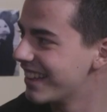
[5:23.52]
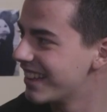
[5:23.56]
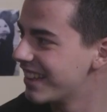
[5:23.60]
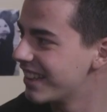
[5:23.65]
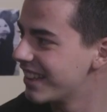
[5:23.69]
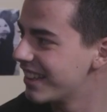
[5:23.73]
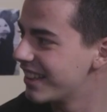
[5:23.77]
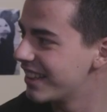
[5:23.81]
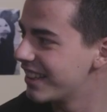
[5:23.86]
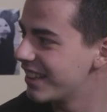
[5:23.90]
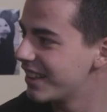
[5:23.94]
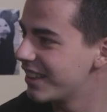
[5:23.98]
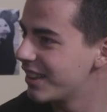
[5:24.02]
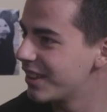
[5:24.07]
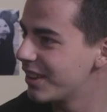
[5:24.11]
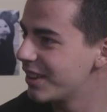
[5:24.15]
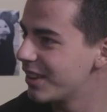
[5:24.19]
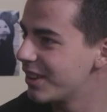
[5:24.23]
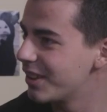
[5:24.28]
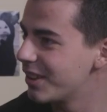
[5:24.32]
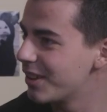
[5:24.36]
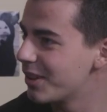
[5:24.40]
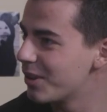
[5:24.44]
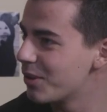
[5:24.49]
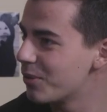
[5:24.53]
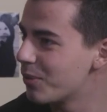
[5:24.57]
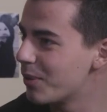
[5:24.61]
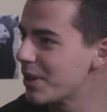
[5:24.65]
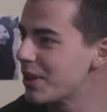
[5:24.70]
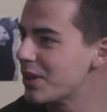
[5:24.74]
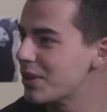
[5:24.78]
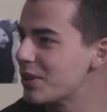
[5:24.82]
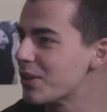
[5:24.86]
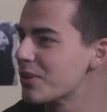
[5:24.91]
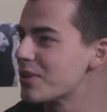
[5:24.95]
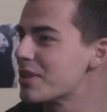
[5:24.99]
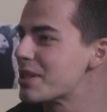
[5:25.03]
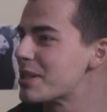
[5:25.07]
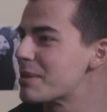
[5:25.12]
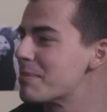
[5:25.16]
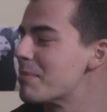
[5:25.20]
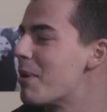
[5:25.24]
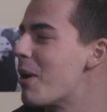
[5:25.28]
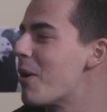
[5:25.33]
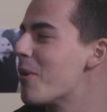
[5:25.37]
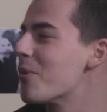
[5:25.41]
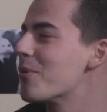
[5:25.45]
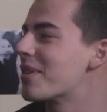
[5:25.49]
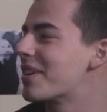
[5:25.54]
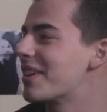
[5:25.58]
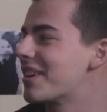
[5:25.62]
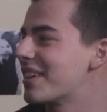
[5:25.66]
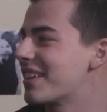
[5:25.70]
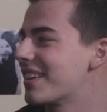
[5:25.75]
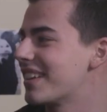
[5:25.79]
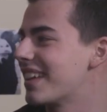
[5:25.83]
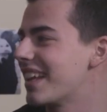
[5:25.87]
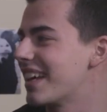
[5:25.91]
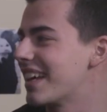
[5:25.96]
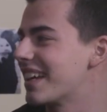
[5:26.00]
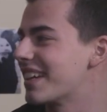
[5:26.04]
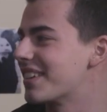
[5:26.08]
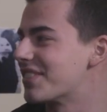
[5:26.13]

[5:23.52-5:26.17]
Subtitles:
You don't smoke like